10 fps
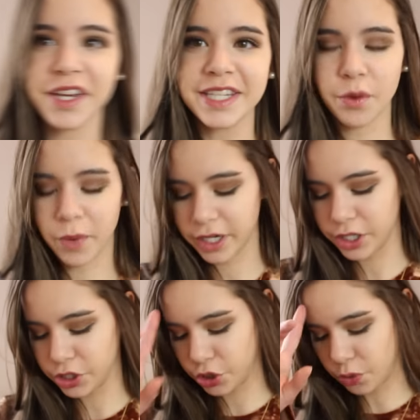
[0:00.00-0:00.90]
things I
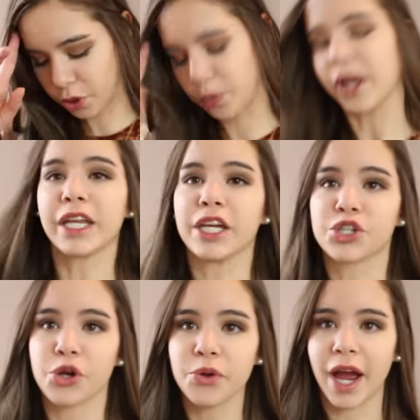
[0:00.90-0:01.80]
wanted to quickly
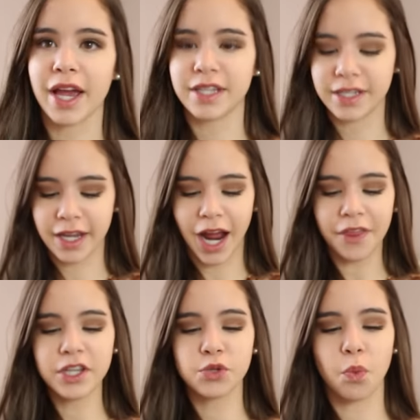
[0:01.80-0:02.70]
show you guys is I
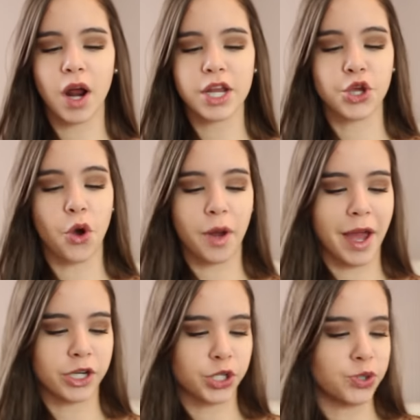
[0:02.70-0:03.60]
got these one yoga
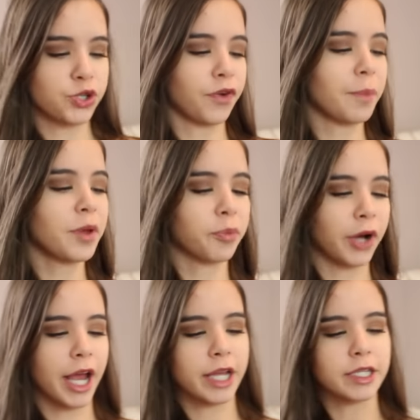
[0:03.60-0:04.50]
mat shoes. They're from the
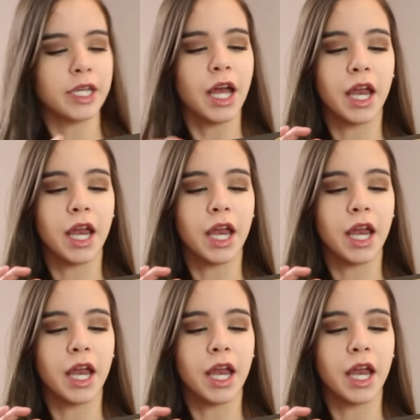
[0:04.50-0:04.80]
brand